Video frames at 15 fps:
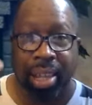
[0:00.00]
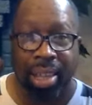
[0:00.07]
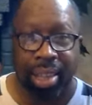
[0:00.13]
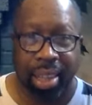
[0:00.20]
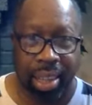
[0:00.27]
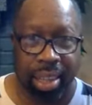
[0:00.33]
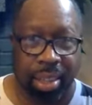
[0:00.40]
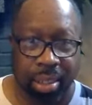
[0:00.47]

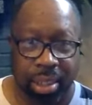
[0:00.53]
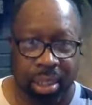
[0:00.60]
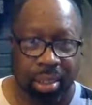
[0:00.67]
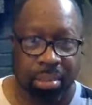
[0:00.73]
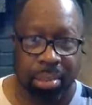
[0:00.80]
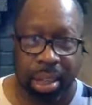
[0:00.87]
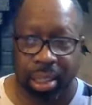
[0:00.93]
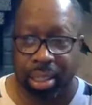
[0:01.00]
Thank you
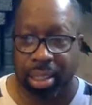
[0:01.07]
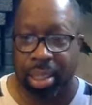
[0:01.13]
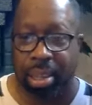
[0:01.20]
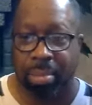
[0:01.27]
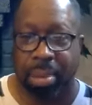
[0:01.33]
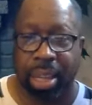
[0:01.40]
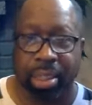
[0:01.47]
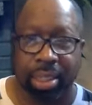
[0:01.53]
so much,
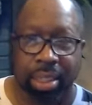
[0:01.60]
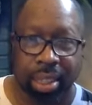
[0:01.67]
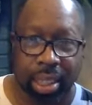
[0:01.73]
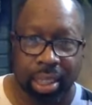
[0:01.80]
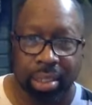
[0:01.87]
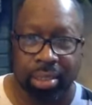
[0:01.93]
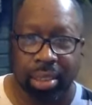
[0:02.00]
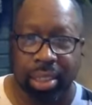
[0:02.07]
Pastor
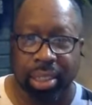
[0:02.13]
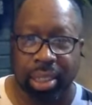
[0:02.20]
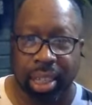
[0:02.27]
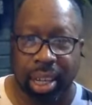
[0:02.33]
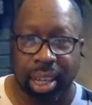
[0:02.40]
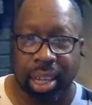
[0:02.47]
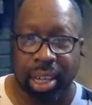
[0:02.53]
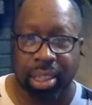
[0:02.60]
Deidre
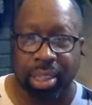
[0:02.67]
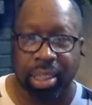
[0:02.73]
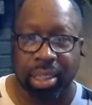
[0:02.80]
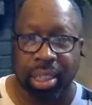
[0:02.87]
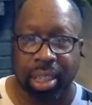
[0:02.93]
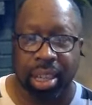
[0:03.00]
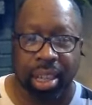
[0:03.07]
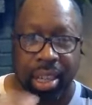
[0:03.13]
Johns.
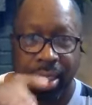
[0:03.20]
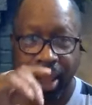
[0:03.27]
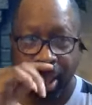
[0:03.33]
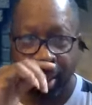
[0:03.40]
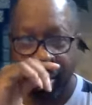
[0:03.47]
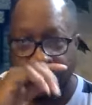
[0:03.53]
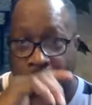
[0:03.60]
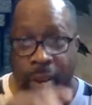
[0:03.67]

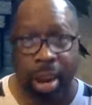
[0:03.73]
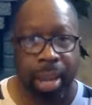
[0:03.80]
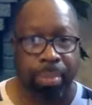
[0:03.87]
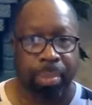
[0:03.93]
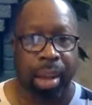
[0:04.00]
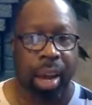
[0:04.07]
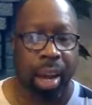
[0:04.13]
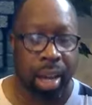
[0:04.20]
Thank you. All right,
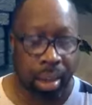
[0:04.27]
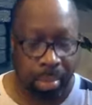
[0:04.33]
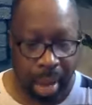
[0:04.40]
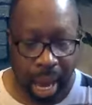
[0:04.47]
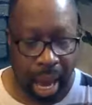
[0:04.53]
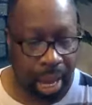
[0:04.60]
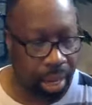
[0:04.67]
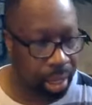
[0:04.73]
I am
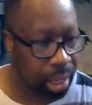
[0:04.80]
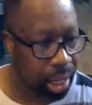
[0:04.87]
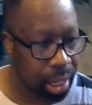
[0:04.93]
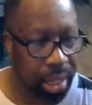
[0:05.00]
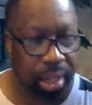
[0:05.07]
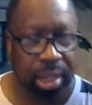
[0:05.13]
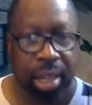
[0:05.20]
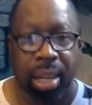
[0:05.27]
out of
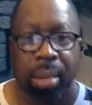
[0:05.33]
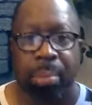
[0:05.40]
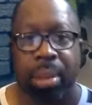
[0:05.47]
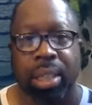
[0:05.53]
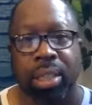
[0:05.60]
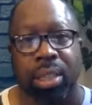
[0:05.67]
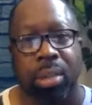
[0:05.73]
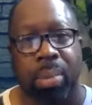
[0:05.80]
here.
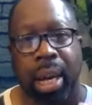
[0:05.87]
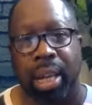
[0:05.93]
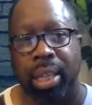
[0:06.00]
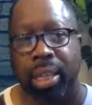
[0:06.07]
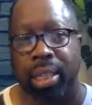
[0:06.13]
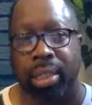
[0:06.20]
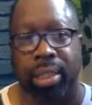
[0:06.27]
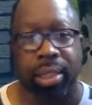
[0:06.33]
Please go back
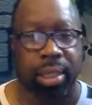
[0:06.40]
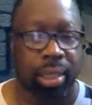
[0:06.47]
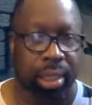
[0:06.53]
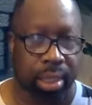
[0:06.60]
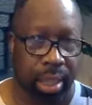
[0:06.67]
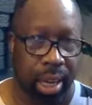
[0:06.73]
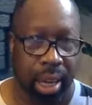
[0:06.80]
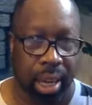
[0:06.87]
and listen to
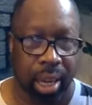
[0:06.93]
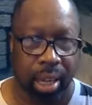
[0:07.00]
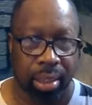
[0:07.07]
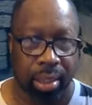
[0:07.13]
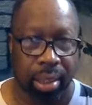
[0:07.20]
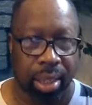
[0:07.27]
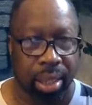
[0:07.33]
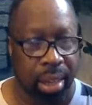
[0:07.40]
this again.
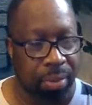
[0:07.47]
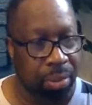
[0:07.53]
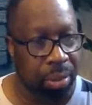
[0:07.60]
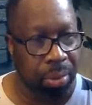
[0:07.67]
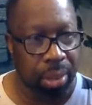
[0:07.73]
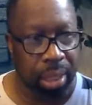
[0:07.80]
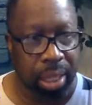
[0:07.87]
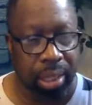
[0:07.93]
If
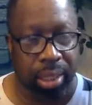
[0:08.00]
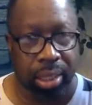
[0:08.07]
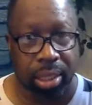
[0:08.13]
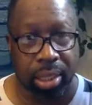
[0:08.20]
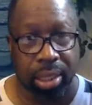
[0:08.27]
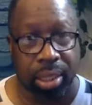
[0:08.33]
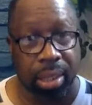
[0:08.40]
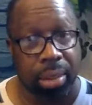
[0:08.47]
you will listen
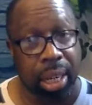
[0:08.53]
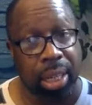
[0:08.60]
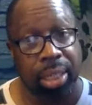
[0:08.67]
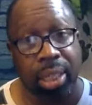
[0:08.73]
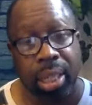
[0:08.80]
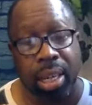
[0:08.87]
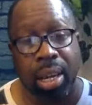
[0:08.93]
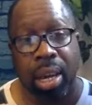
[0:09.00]
to this, I'm
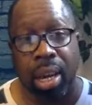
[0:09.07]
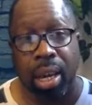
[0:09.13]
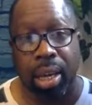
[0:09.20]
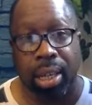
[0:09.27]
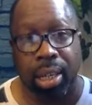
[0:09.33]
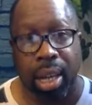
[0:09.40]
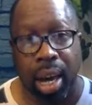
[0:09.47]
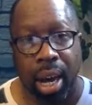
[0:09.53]
guarantee you,
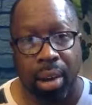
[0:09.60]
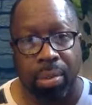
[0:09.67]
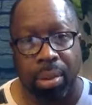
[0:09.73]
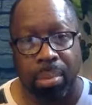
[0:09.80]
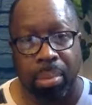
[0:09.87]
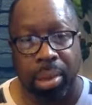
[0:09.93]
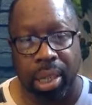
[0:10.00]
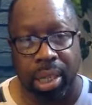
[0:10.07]
God
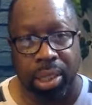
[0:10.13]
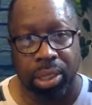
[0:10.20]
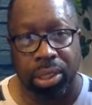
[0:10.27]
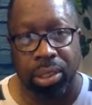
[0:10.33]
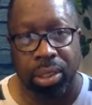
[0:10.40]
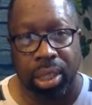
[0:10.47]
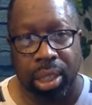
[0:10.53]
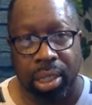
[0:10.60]
will bless
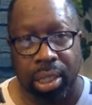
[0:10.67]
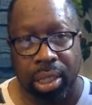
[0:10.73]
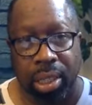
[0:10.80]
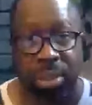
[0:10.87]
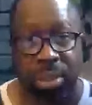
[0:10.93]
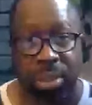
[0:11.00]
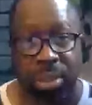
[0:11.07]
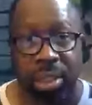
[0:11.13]
you
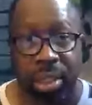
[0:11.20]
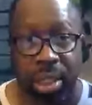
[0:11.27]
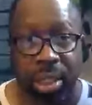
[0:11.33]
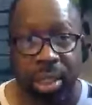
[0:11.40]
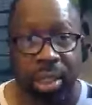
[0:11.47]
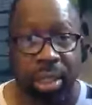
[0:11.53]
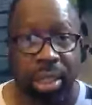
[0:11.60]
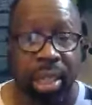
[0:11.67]
this new
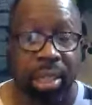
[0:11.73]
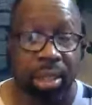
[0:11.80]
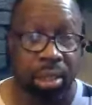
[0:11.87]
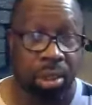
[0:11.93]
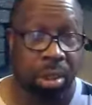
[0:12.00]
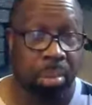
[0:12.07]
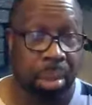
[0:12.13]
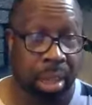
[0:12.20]
season is
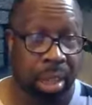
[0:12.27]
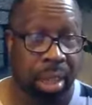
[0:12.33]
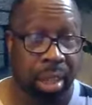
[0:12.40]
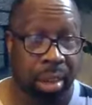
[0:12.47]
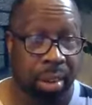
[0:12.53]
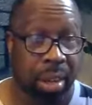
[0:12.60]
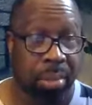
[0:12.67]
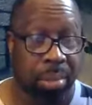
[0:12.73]
going to be an
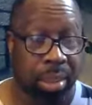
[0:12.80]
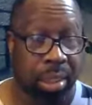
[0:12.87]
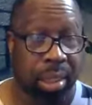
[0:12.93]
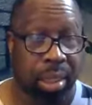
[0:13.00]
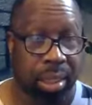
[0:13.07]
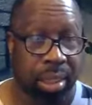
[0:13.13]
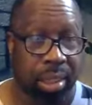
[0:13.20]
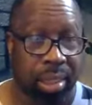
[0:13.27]
incredible
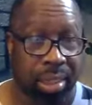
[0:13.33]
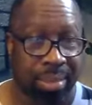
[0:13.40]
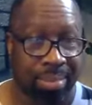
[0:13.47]
season.